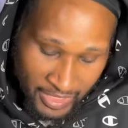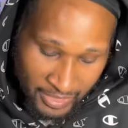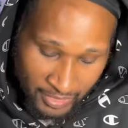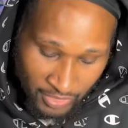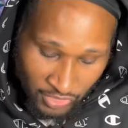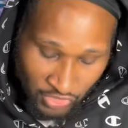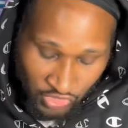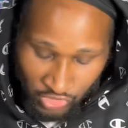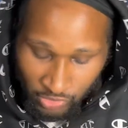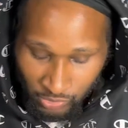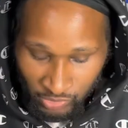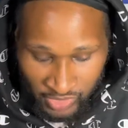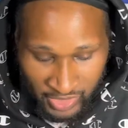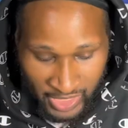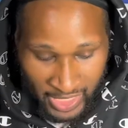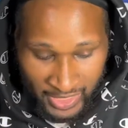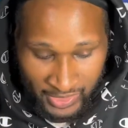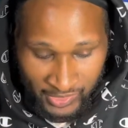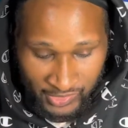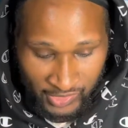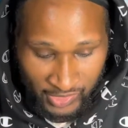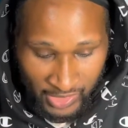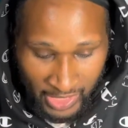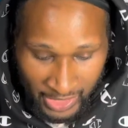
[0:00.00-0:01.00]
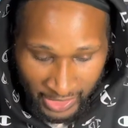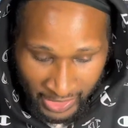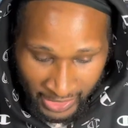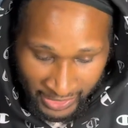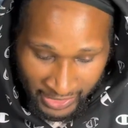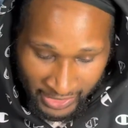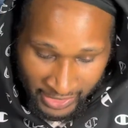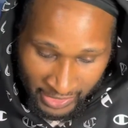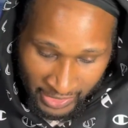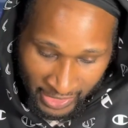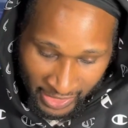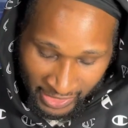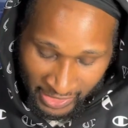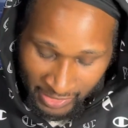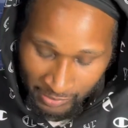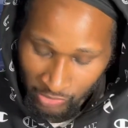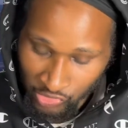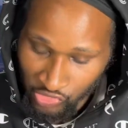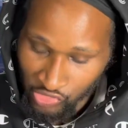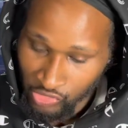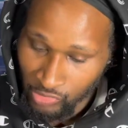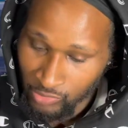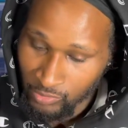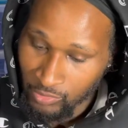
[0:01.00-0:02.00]
the shoe is nice. I like it. I get the
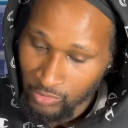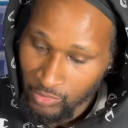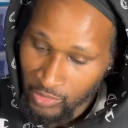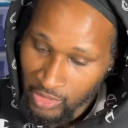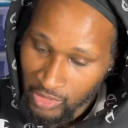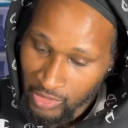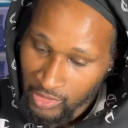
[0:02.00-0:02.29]
shoe.